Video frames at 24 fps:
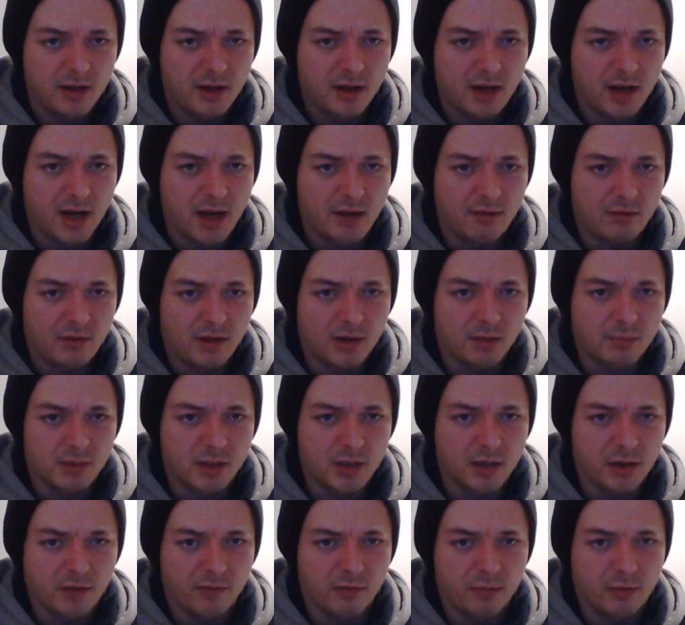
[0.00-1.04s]
in the
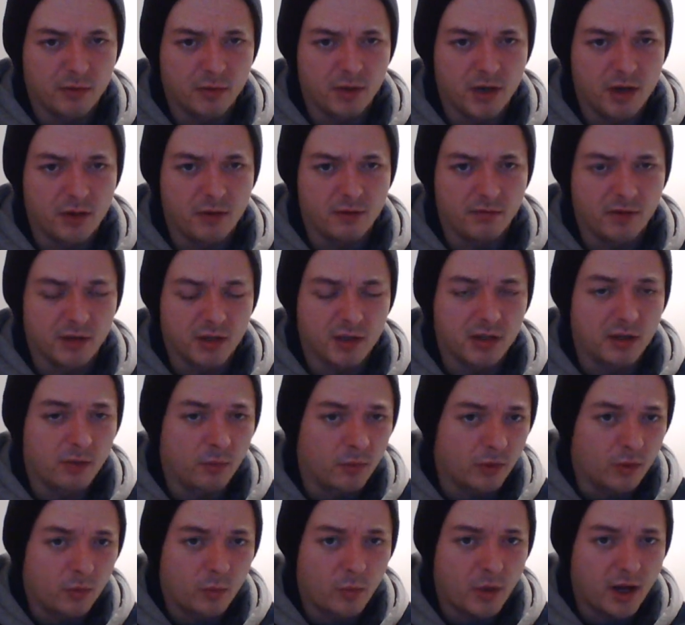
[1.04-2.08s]
observable universe that
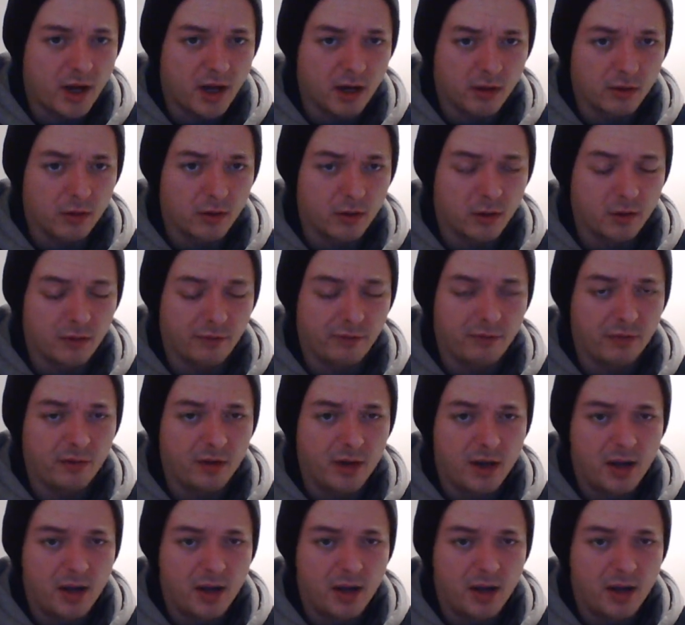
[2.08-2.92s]
we're aware of,